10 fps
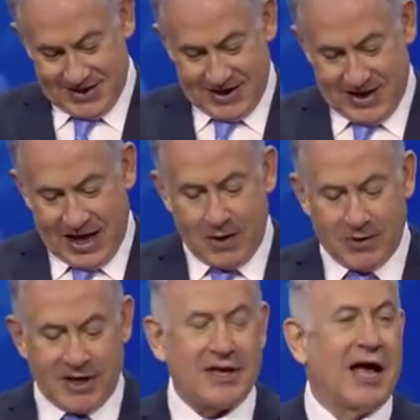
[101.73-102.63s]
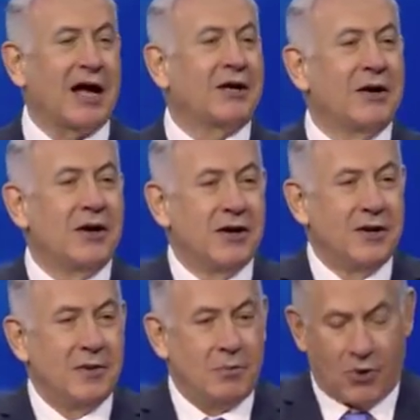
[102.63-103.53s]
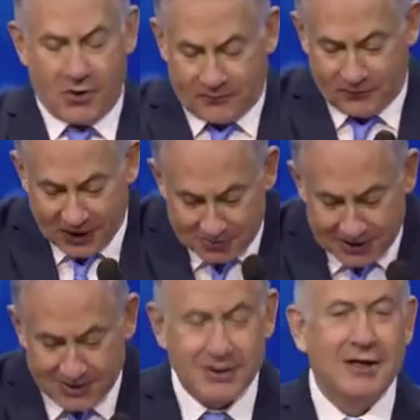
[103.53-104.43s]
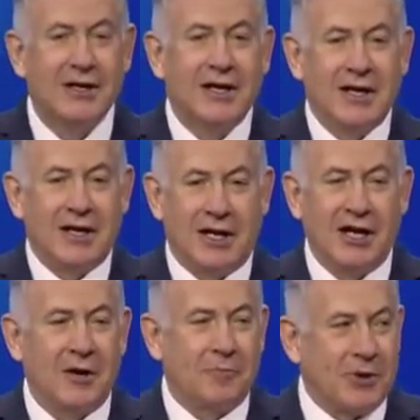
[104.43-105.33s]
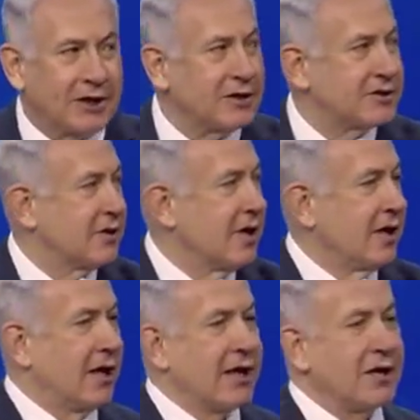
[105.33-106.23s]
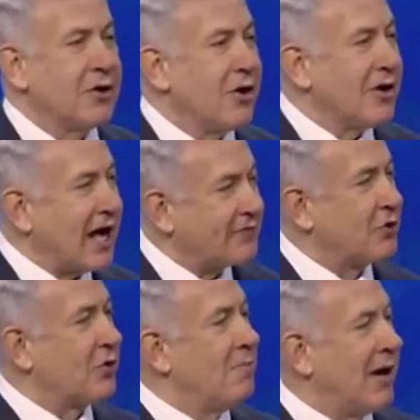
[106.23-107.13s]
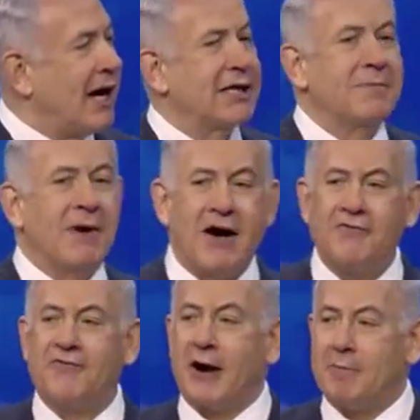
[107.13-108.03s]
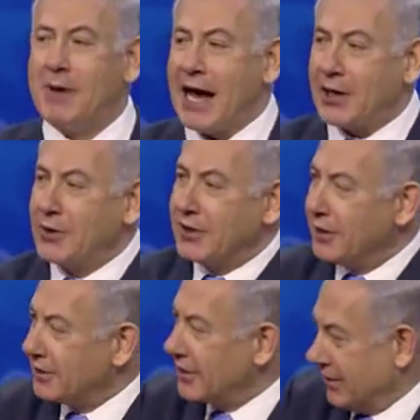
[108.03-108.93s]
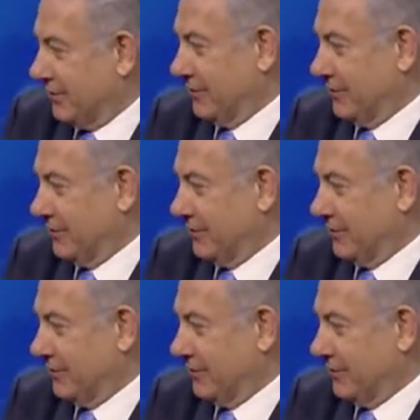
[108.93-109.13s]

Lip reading: I want to thank Mort Friedman, Lillian Pincus. Lillian, you don't have to remind them how far back we go together.